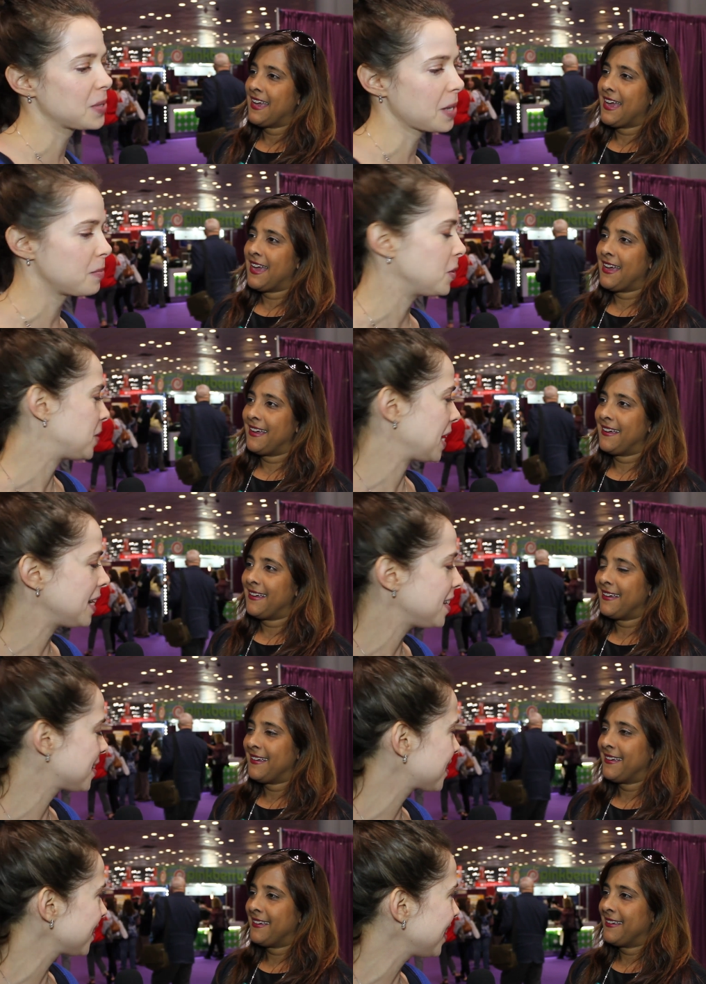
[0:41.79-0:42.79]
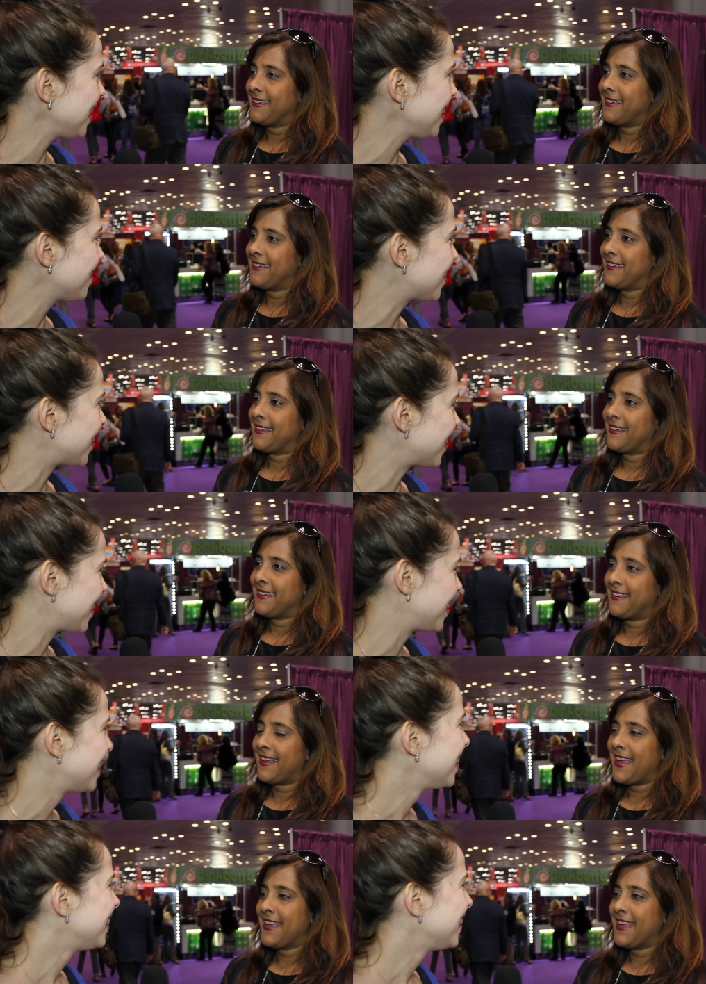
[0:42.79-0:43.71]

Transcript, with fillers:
Speaker 1: simultaneously or?